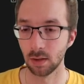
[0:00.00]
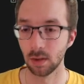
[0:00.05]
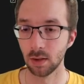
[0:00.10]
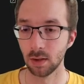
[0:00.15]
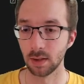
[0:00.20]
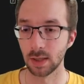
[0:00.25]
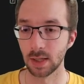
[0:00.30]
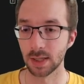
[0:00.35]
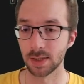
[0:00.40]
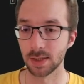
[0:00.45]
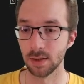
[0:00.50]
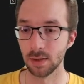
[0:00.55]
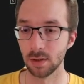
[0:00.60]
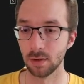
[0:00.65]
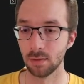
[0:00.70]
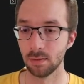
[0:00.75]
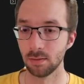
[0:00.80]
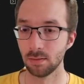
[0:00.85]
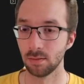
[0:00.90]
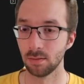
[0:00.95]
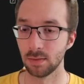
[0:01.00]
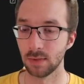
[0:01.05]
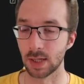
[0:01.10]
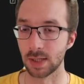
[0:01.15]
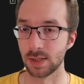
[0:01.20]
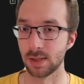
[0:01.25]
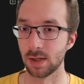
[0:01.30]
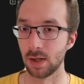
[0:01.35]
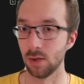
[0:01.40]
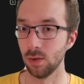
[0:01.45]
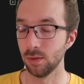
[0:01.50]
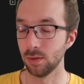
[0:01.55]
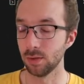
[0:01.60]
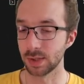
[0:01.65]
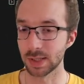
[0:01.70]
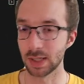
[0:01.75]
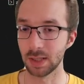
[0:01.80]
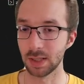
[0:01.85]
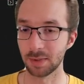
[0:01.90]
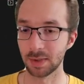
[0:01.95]
That's a good
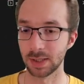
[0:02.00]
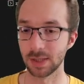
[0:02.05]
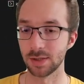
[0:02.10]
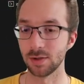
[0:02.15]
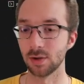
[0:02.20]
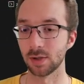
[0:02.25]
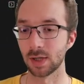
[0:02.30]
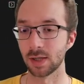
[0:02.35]
result, but it's not a